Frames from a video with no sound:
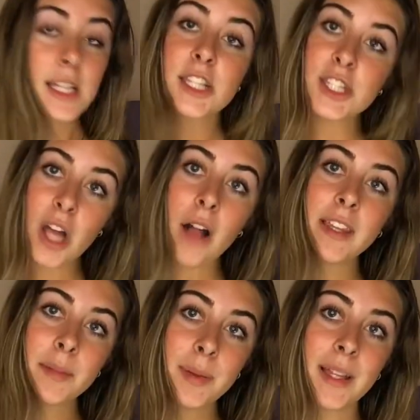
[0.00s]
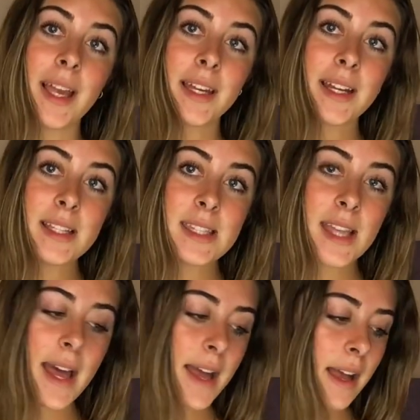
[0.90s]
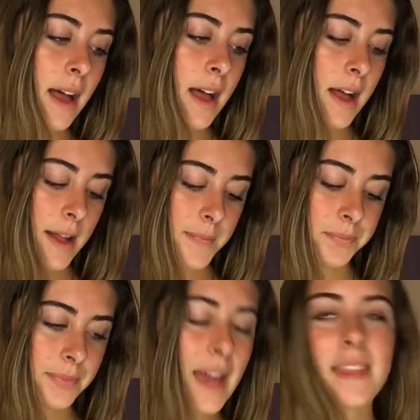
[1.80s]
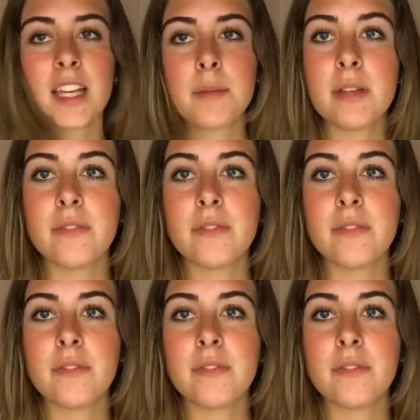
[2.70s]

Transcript: solid plan, I'd say. I think it'd be